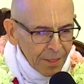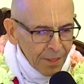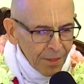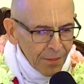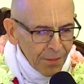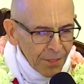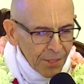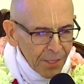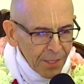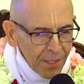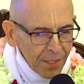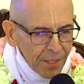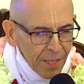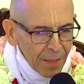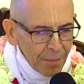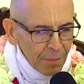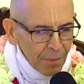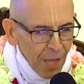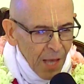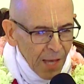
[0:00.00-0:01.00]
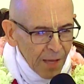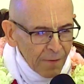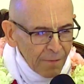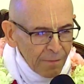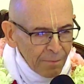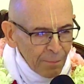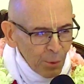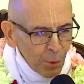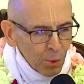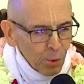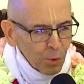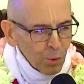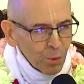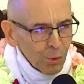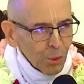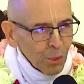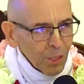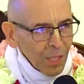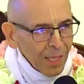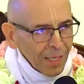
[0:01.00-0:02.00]
thinking them live
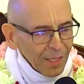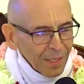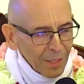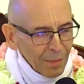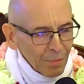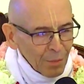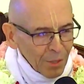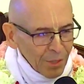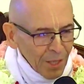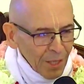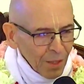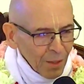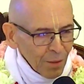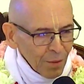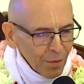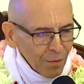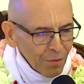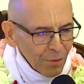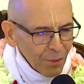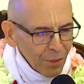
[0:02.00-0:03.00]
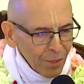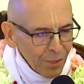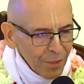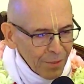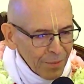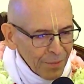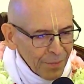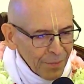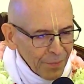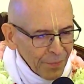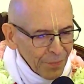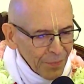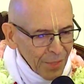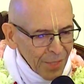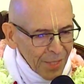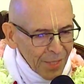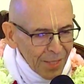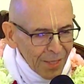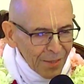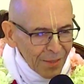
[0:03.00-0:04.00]
birds like themselves.
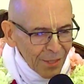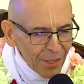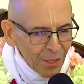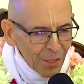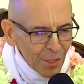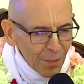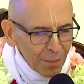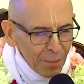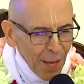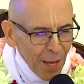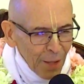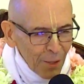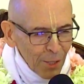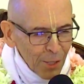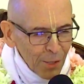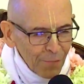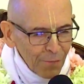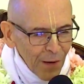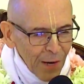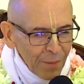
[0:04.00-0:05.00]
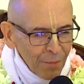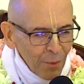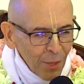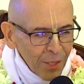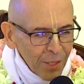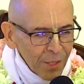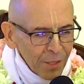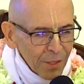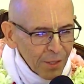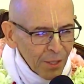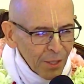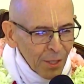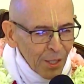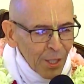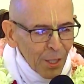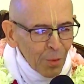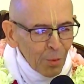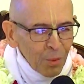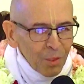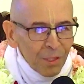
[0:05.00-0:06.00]
Thus the palace vibrated
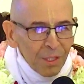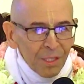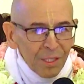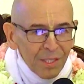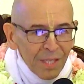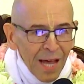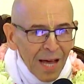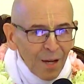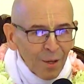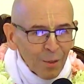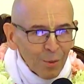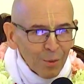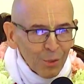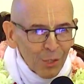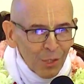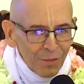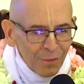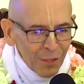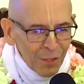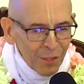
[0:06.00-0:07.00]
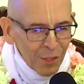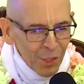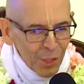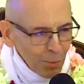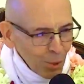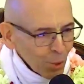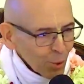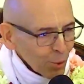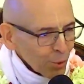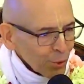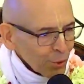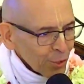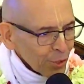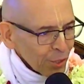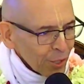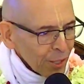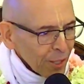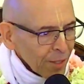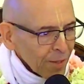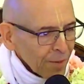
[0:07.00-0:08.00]
with the sounds of these
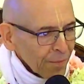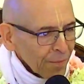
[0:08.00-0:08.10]
birds.